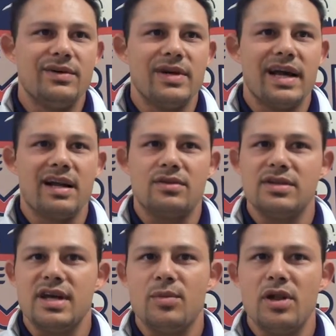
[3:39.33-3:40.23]
We got a
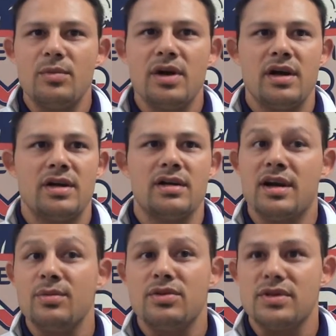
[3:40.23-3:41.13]
three-time All-American, a
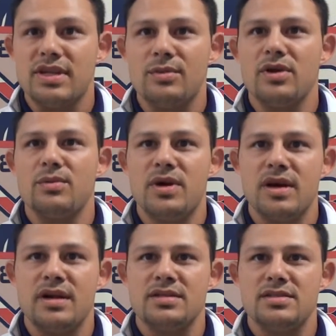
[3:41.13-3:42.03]
couple three-time
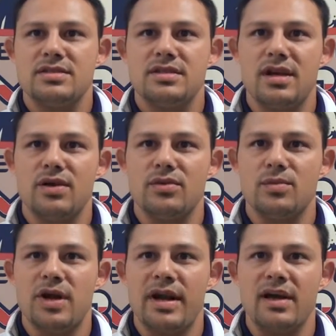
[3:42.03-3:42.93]
All-Americans in our
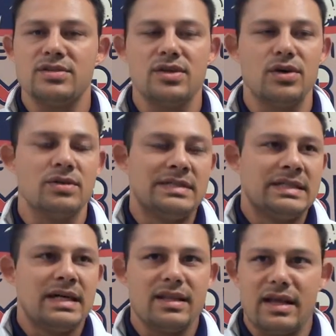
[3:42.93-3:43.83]
room right now. So
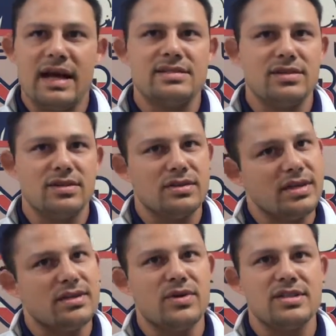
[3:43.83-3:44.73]
the guys that they'll
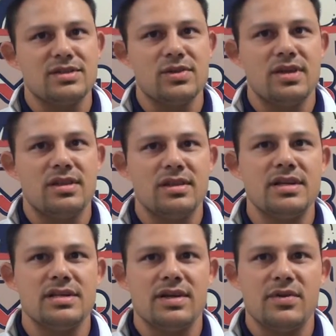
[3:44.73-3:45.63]
get to wrestle with
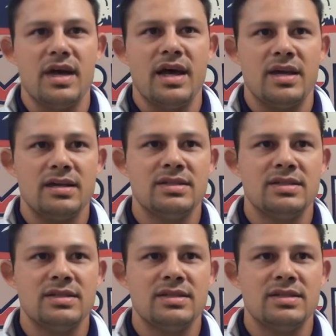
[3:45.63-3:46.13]
each and every day.